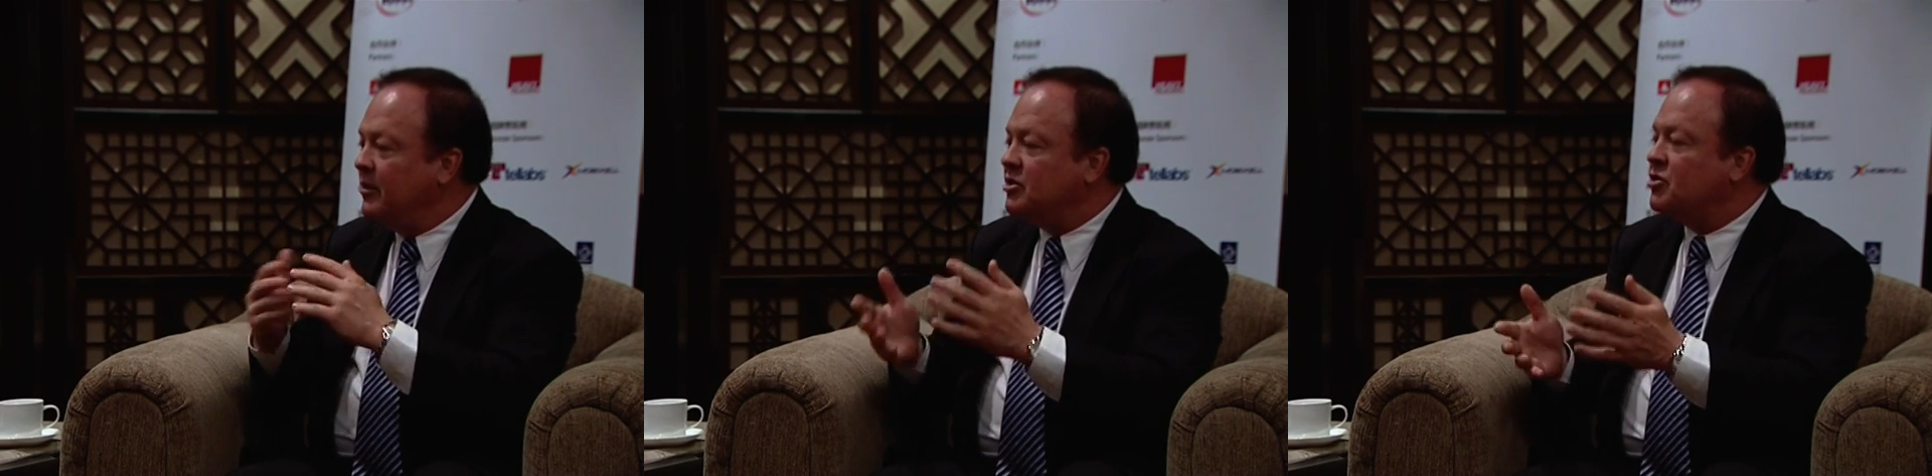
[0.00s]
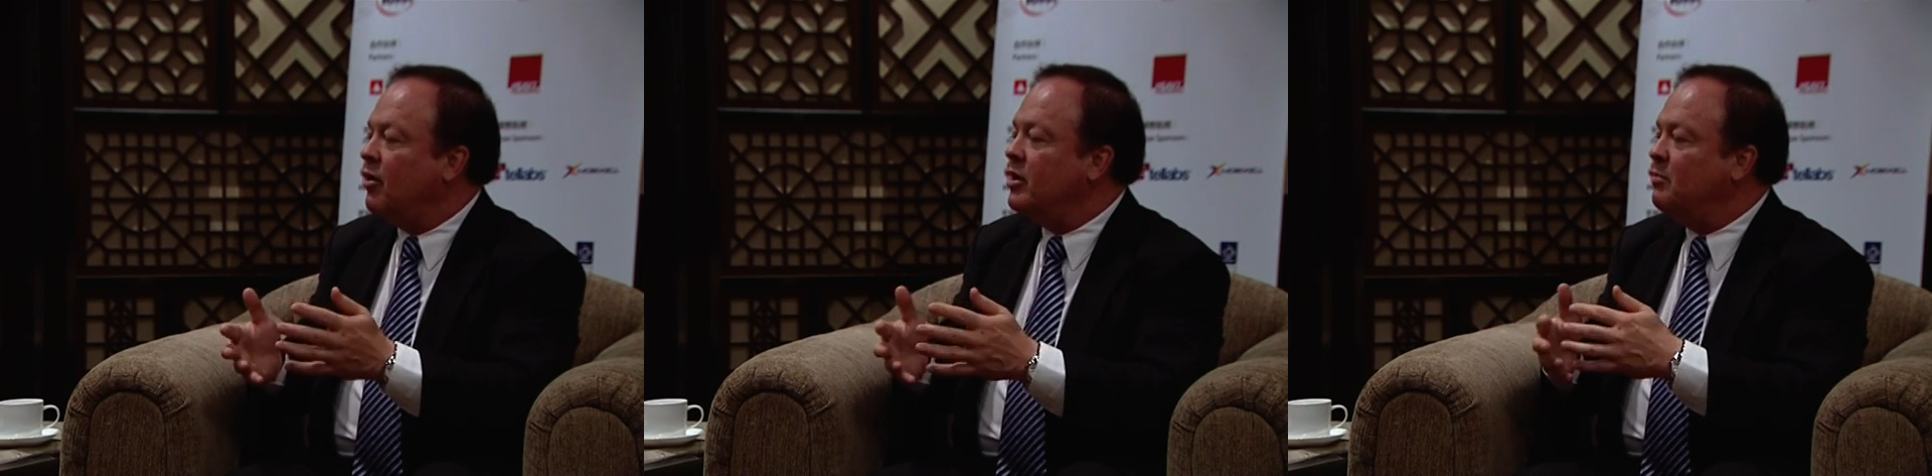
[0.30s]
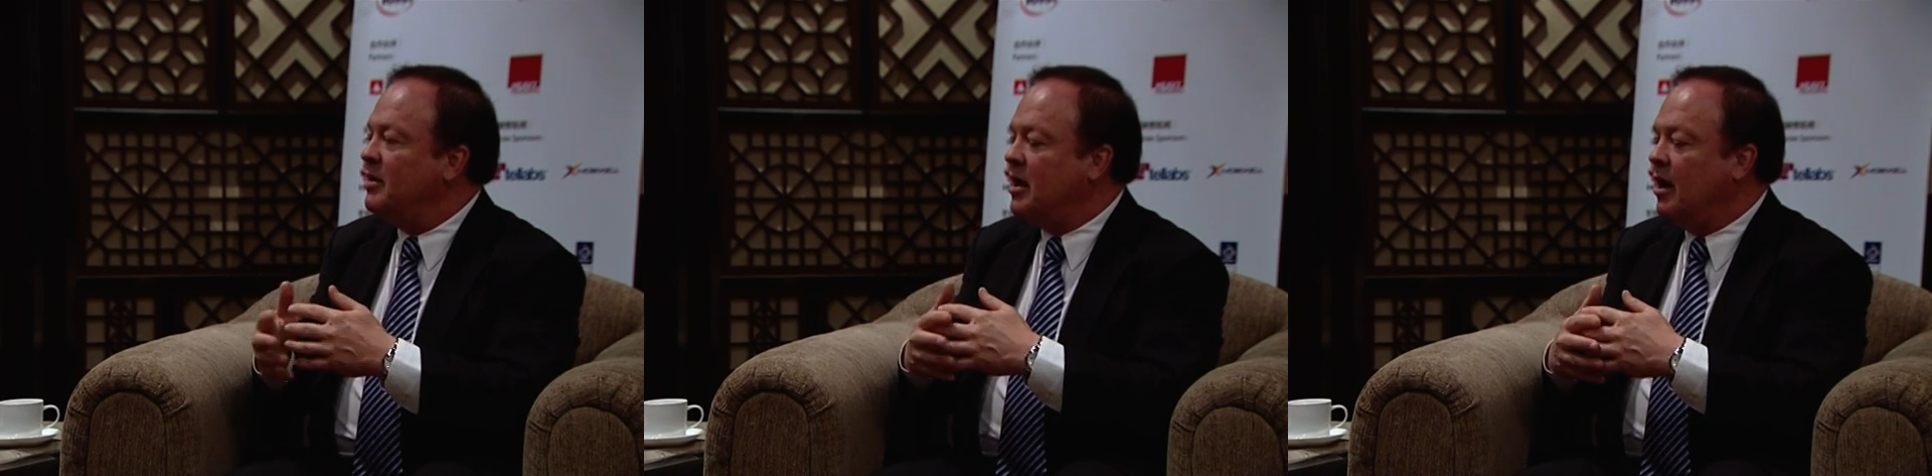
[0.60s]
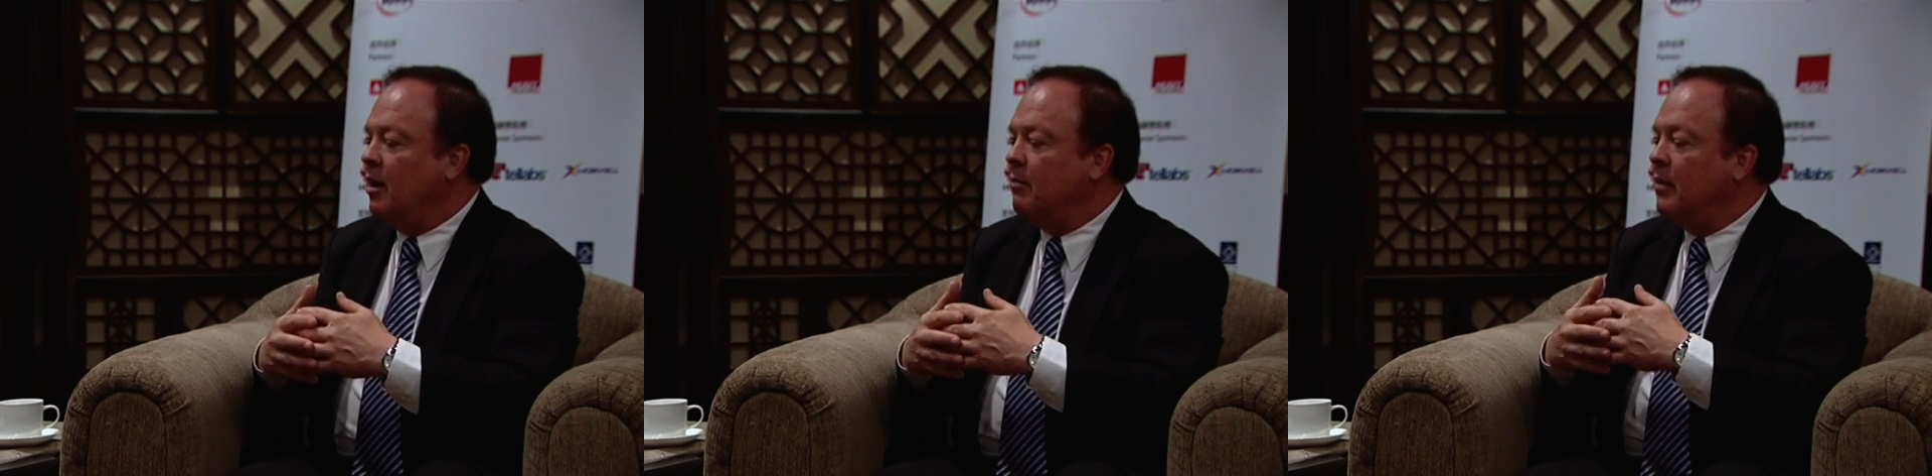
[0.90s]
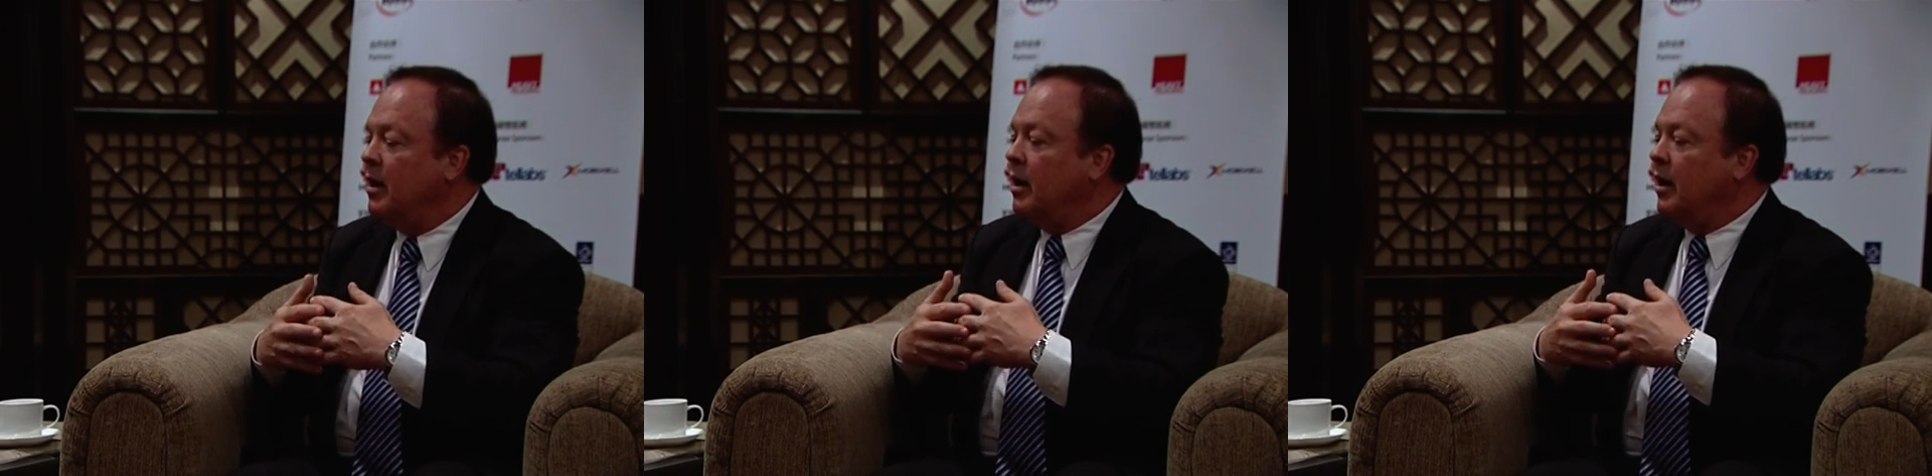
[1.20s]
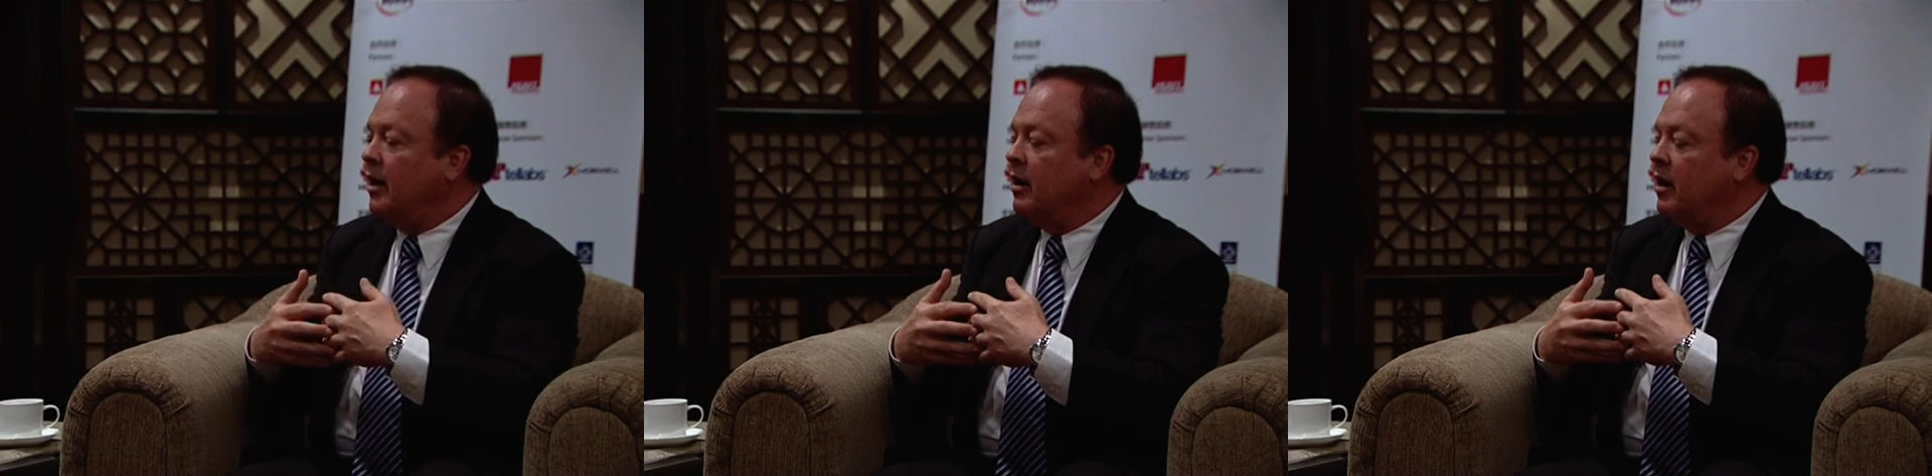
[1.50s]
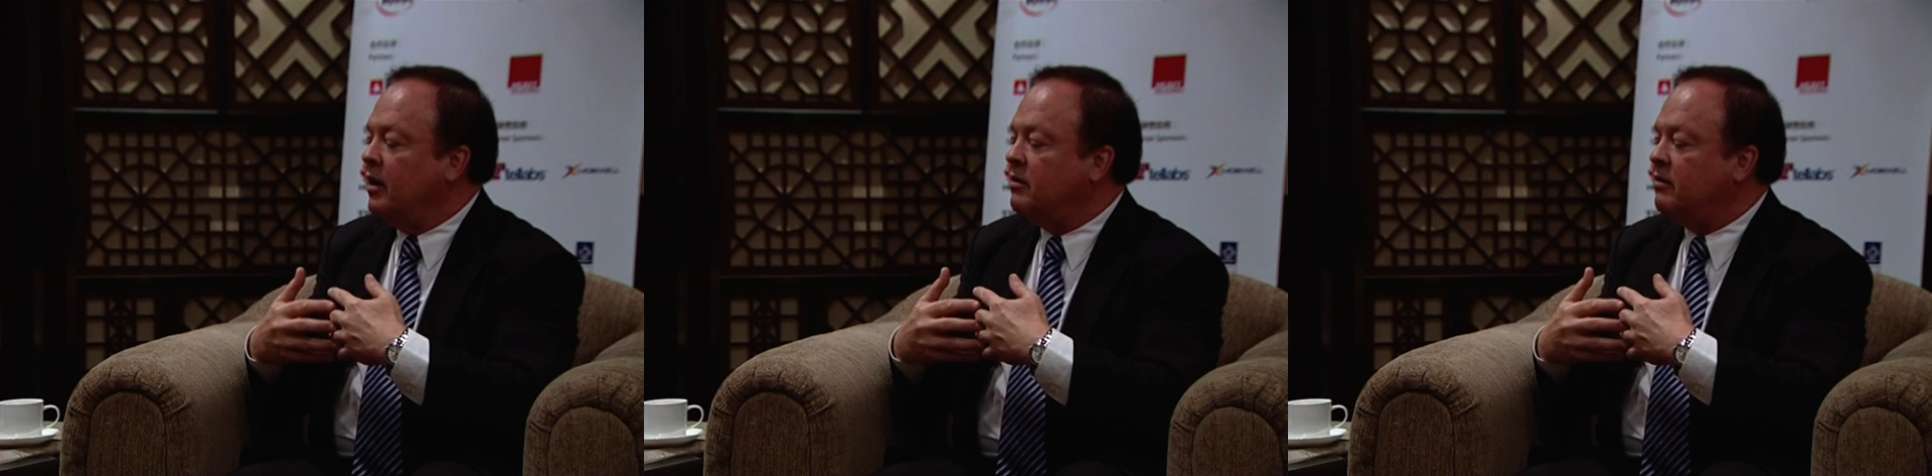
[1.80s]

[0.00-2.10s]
is going to become uh, a